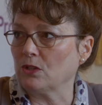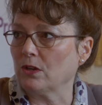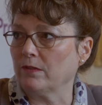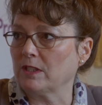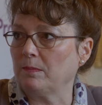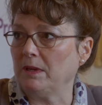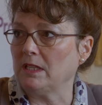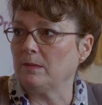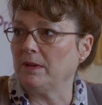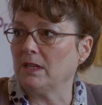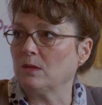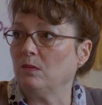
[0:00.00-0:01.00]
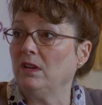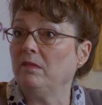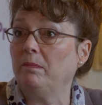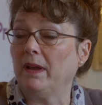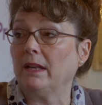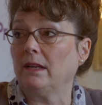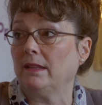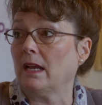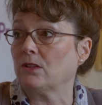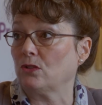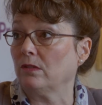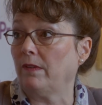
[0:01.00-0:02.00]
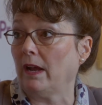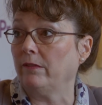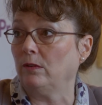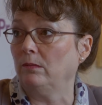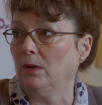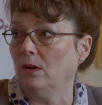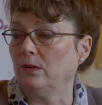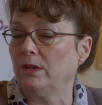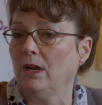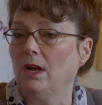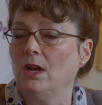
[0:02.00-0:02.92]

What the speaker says: service piece because we've been in that survival mode.